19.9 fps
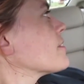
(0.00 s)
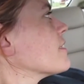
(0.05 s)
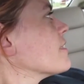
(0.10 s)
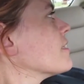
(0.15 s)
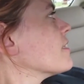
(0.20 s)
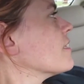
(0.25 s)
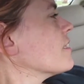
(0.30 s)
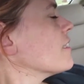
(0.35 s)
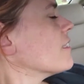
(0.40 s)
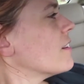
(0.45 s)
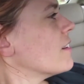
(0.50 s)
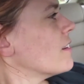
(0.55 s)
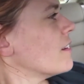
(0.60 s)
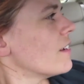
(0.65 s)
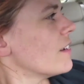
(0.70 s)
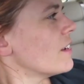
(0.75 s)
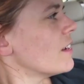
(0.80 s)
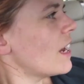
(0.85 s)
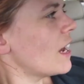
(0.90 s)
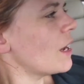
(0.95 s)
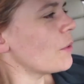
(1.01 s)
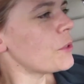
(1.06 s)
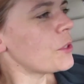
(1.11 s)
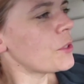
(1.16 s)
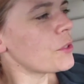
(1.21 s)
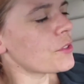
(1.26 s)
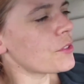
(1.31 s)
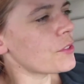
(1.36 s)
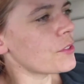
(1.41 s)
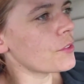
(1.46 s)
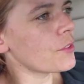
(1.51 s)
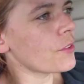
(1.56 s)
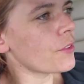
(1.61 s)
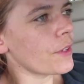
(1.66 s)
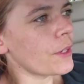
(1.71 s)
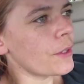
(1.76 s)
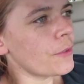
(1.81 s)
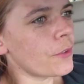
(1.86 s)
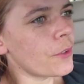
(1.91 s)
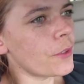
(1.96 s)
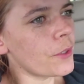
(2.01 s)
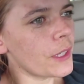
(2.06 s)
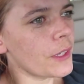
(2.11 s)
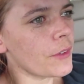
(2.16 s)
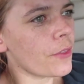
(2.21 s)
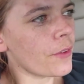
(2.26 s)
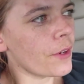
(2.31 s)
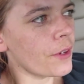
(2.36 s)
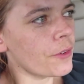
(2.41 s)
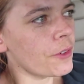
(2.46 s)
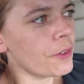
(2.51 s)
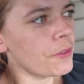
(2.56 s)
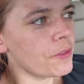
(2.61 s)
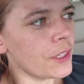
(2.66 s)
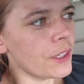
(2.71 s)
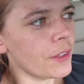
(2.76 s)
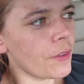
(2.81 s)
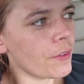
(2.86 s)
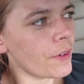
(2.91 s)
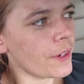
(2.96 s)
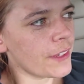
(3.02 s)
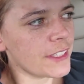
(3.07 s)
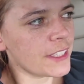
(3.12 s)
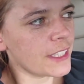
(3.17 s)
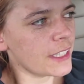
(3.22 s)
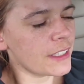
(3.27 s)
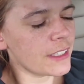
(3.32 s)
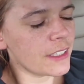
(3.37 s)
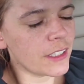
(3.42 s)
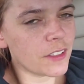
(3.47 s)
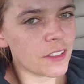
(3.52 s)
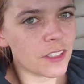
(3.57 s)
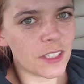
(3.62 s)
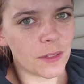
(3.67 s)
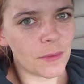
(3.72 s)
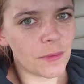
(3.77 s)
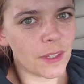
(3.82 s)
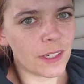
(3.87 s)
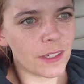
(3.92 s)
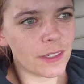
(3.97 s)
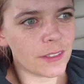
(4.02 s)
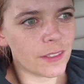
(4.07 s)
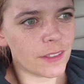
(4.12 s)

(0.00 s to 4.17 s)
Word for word: uh, I'm used to 340, 350, 360 or something.